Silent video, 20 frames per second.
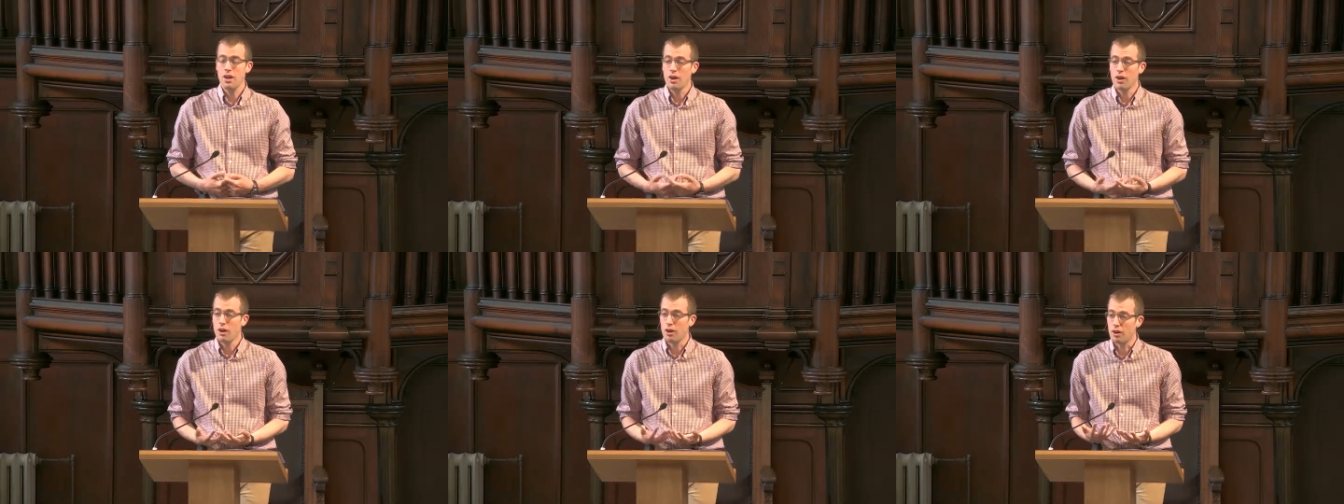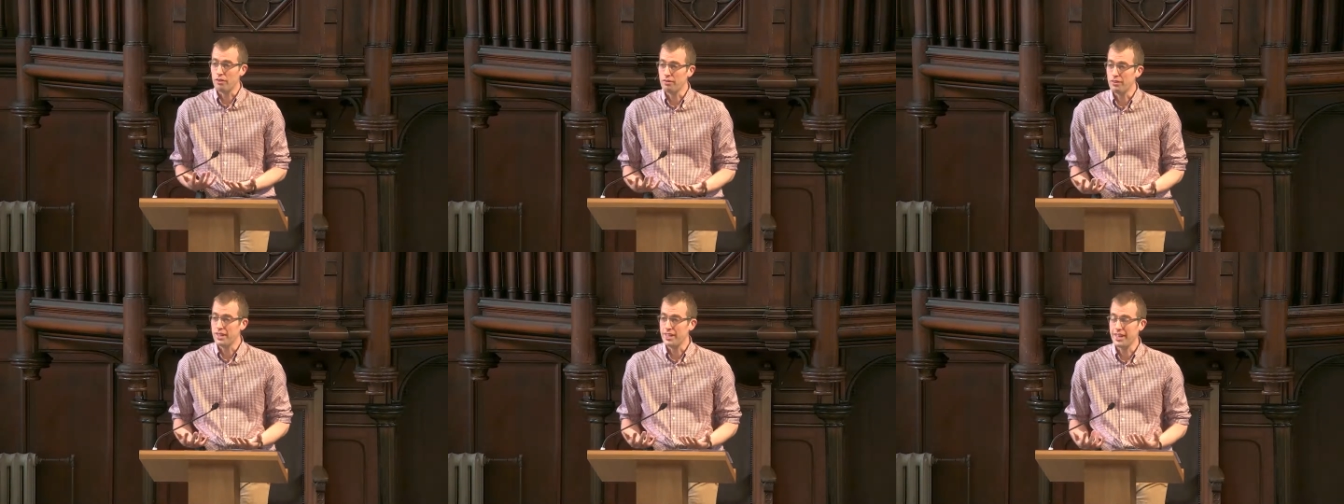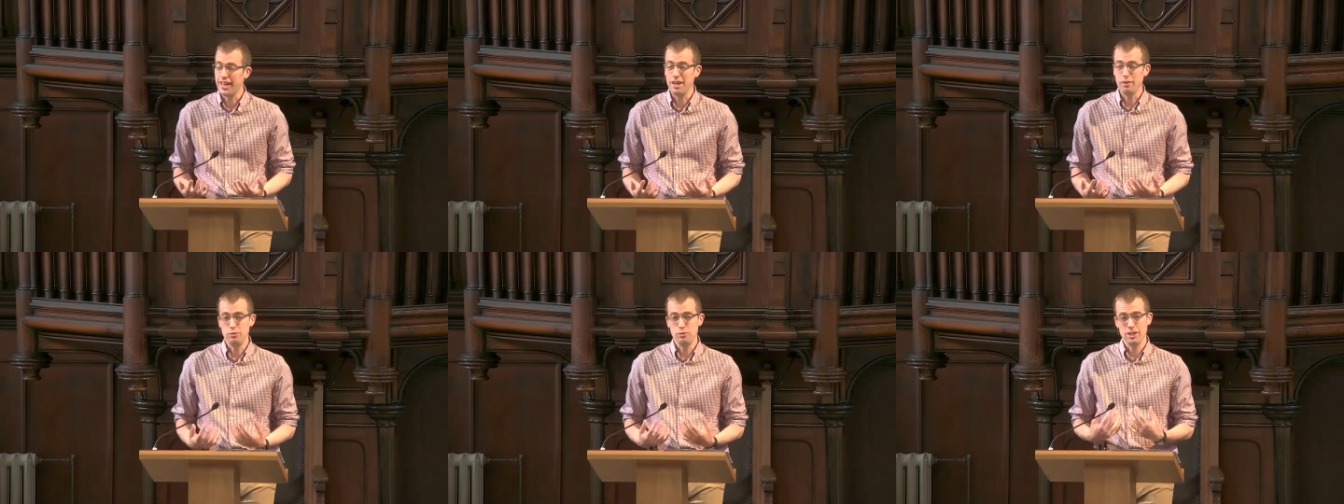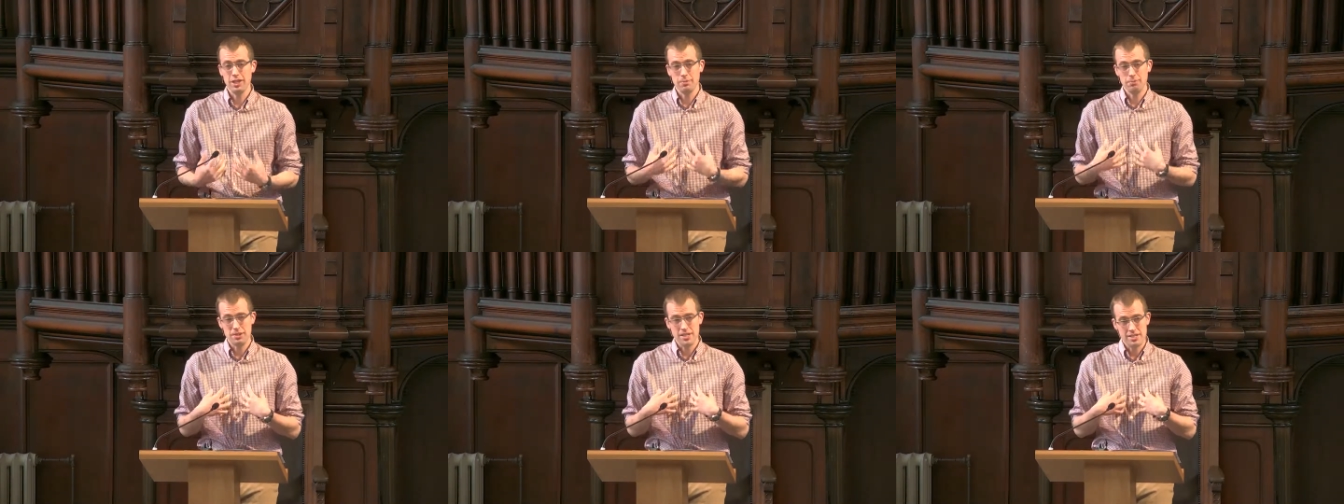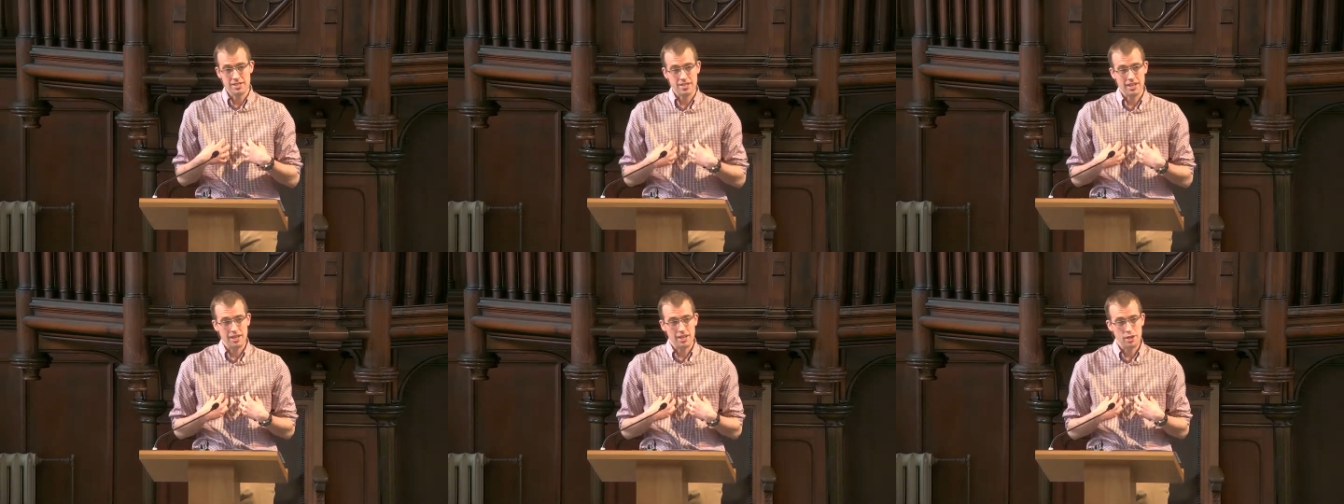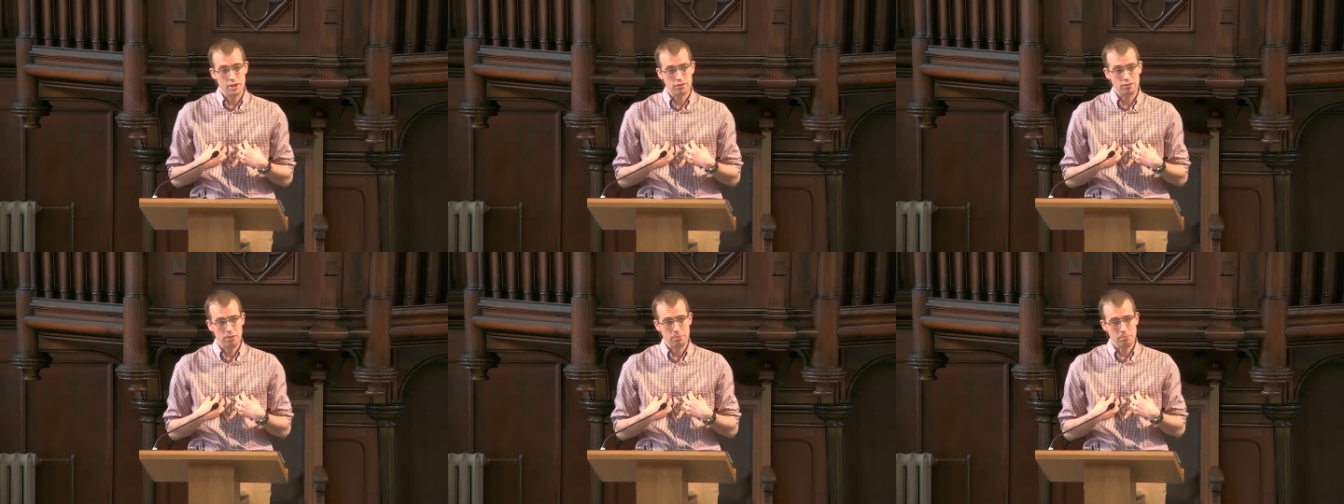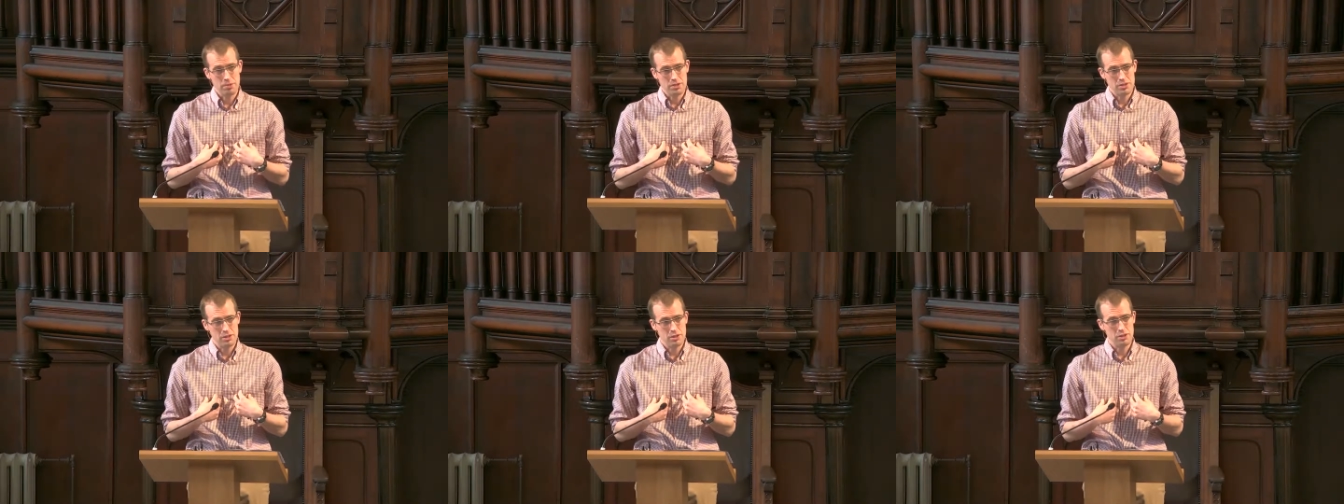Often in life we can be scared of
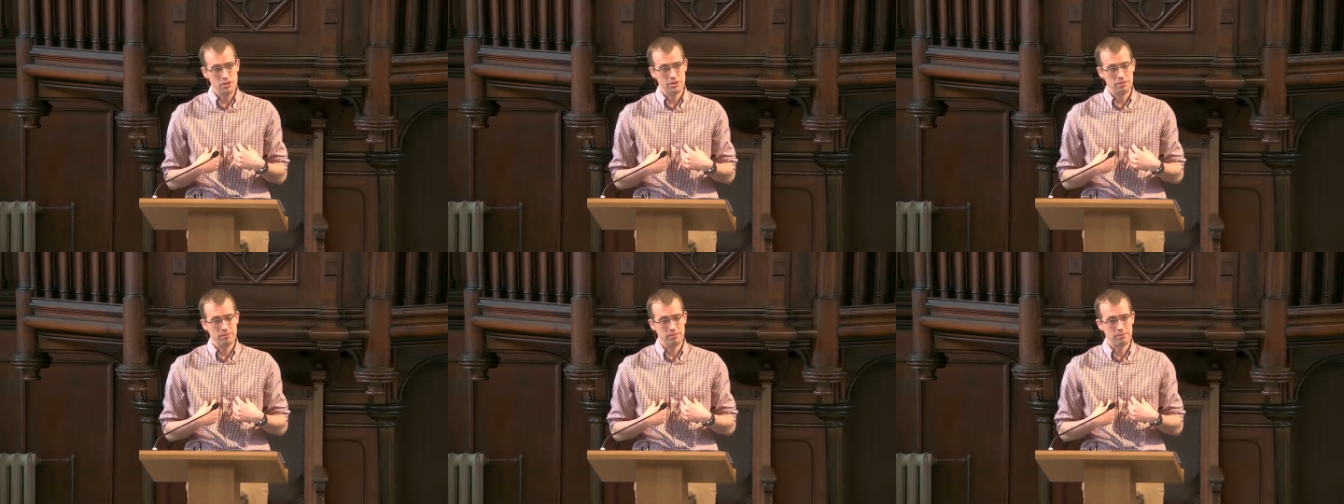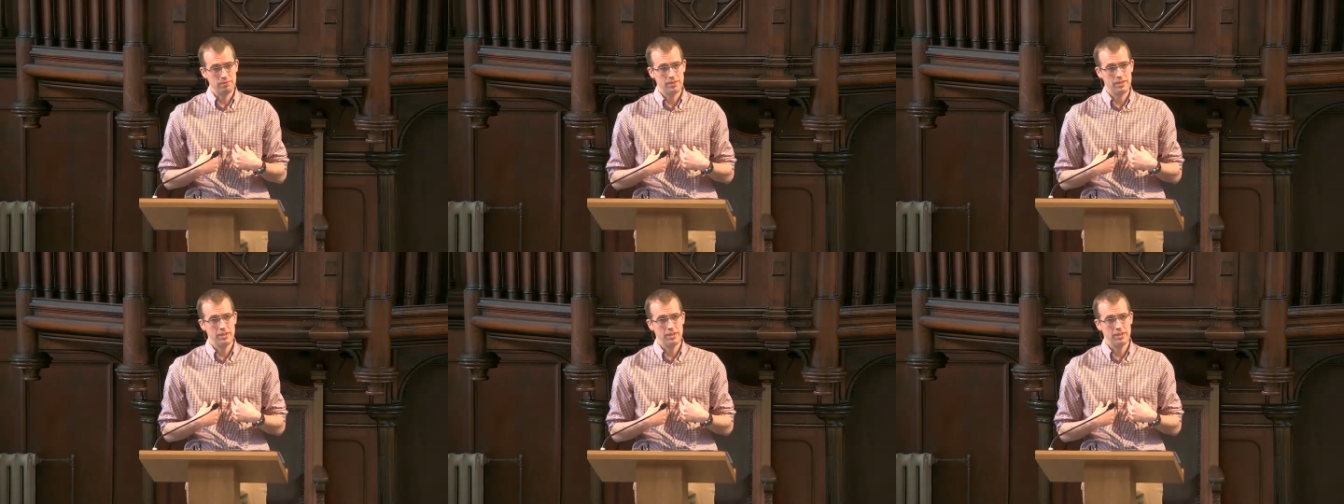opposition.